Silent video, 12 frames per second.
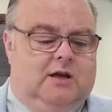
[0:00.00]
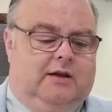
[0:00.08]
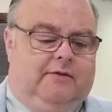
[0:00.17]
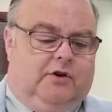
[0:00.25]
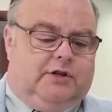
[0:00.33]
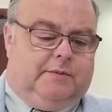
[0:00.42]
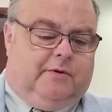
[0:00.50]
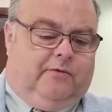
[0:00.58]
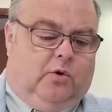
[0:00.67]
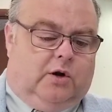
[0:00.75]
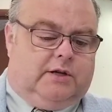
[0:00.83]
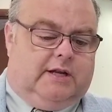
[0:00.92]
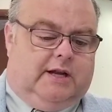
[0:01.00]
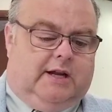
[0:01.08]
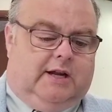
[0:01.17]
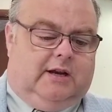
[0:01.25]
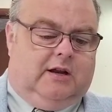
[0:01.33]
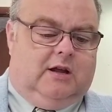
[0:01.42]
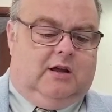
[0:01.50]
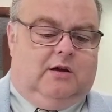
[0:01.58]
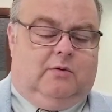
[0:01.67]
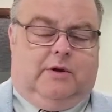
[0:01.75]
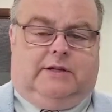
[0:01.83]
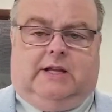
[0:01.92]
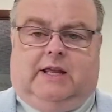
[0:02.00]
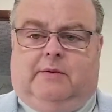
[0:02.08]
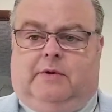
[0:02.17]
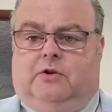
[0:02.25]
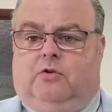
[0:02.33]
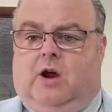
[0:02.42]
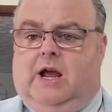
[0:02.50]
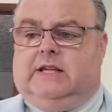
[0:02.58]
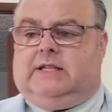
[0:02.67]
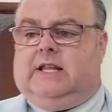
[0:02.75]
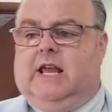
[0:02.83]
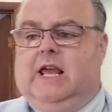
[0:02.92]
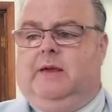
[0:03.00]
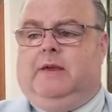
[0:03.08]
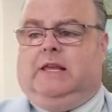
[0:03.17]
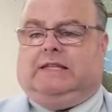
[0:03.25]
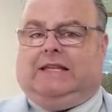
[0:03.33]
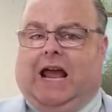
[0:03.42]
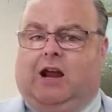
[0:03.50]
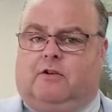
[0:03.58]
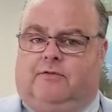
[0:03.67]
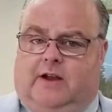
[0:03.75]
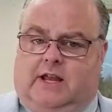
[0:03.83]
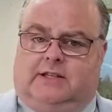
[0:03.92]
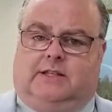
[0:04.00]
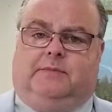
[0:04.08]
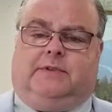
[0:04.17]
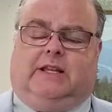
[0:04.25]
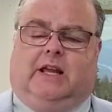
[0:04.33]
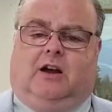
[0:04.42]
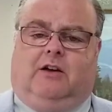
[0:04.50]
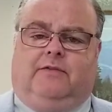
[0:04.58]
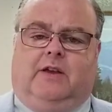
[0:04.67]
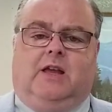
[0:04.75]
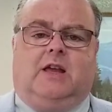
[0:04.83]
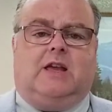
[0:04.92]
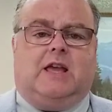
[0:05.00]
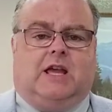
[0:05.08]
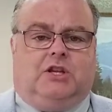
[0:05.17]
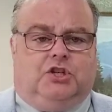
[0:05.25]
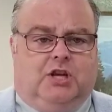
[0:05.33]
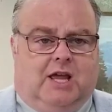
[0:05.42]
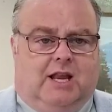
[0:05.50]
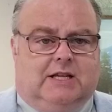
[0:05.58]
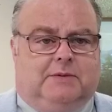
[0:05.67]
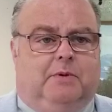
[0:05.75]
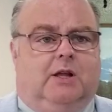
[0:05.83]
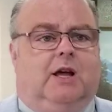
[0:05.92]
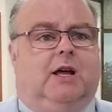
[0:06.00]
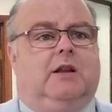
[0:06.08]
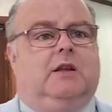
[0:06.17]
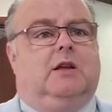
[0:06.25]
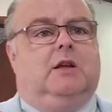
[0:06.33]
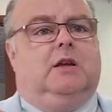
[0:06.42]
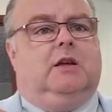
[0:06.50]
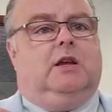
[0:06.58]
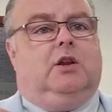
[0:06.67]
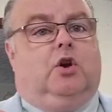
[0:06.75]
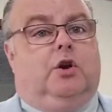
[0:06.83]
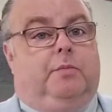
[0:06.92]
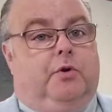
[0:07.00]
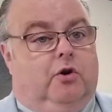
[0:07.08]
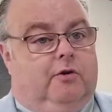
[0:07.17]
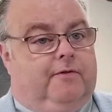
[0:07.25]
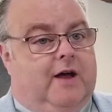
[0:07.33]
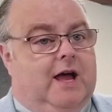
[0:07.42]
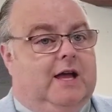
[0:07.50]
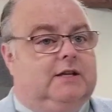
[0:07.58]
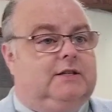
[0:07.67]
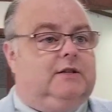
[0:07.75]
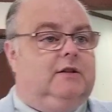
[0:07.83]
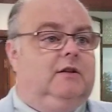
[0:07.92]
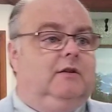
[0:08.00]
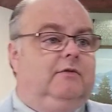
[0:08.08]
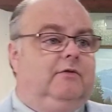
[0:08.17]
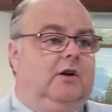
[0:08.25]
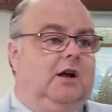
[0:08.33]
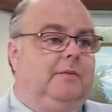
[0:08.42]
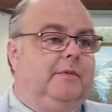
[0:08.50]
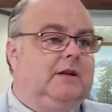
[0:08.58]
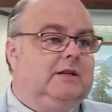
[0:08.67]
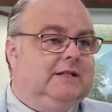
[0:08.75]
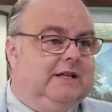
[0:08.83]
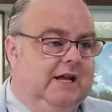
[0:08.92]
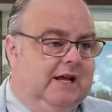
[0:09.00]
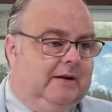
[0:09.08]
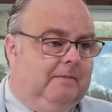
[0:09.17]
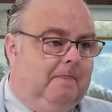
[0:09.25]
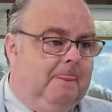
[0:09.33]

In verse number 14, we see that when Christ came, he sacrificed himself and shed his blood in order to purify us from sin.